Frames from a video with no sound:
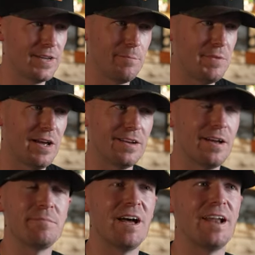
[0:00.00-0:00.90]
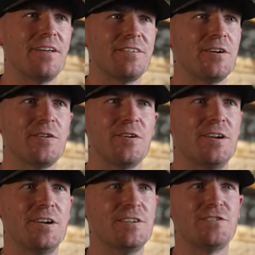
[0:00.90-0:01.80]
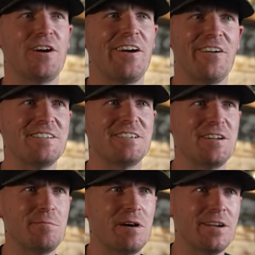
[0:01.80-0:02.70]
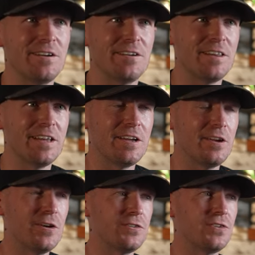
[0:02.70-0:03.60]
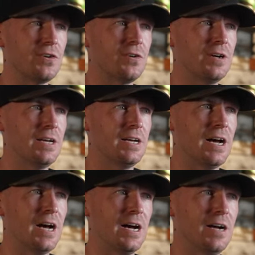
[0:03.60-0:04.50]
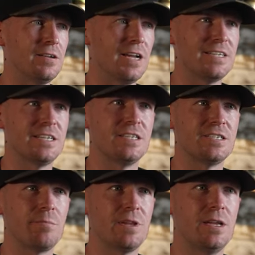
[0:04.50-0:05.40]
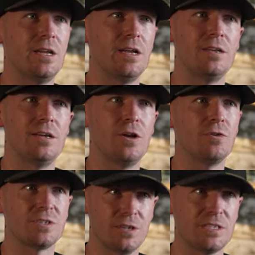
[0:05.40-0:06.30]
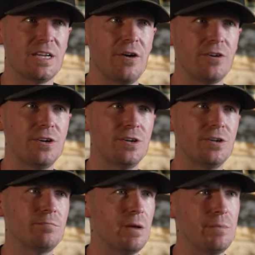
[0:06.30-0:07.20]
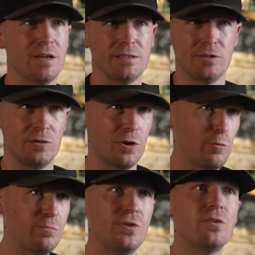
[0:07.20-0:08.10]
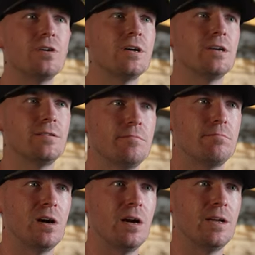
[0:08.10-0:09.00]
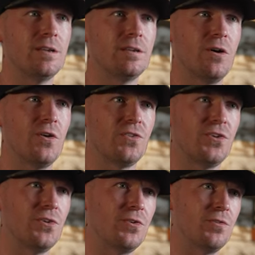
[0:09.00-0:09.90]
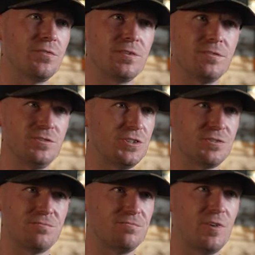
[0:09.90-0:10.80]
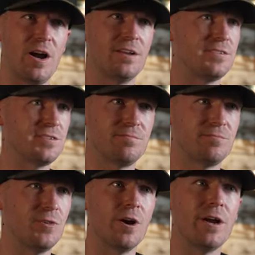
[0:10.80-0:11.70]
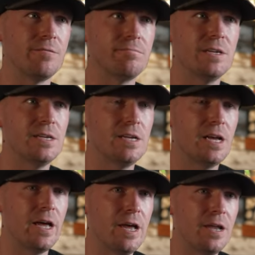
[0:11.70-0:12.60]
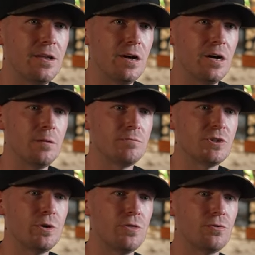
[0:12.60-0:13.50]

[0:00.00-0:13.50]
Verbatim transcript: not out there drag racing anybody or anything, you know. So I said something that, you know, it's going to sound good, maybe has a little lope to it, but also just rides great. And so he